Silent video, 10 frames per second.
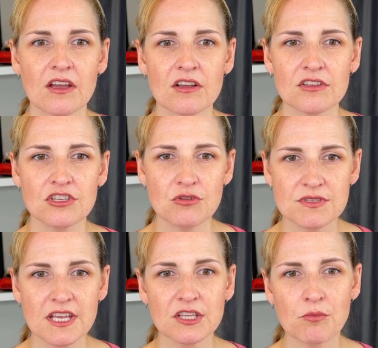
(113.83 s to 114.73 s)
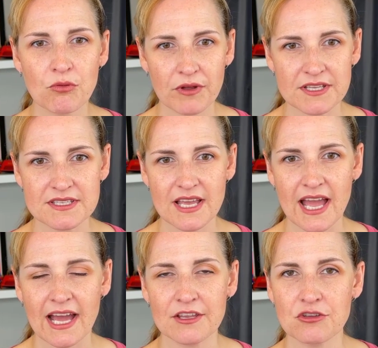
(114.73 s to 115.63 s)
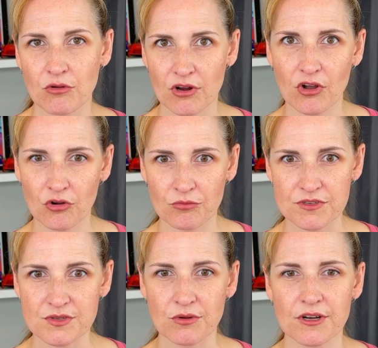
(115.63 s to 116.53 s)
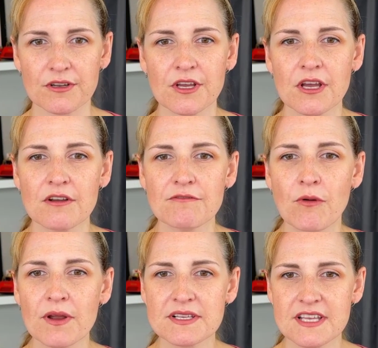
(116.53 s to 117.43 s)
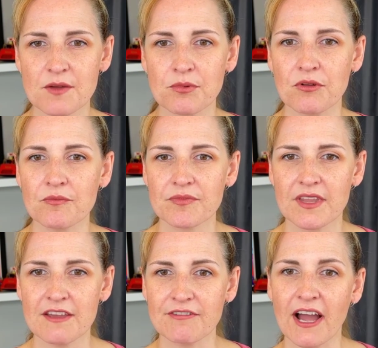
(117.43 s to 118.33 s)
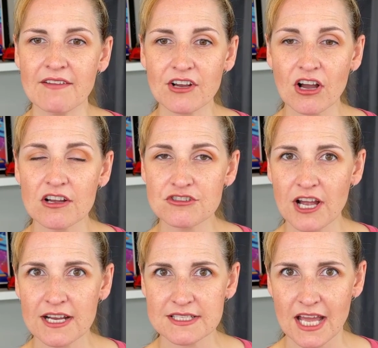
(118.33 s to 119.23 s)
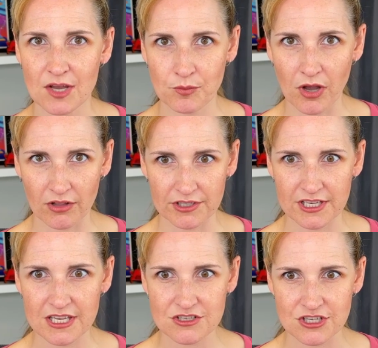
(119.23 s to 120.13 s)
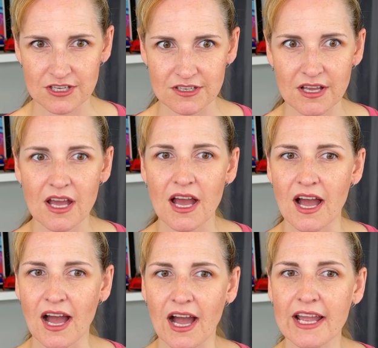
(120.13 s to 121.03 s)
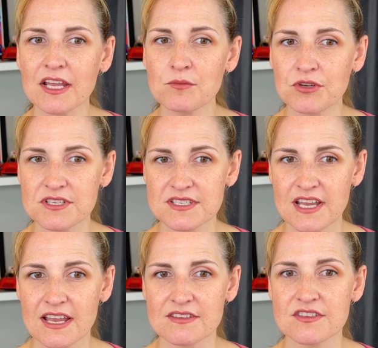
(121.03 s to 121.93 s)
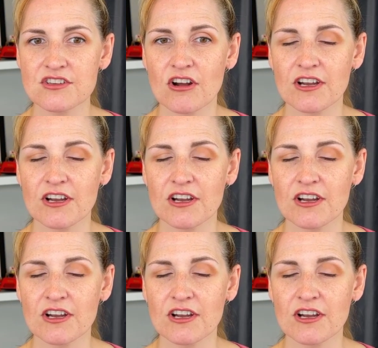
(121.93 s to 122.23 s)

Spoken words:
using the points at your home resort. For example, if I have a contract at Polynesian, I can book stays starting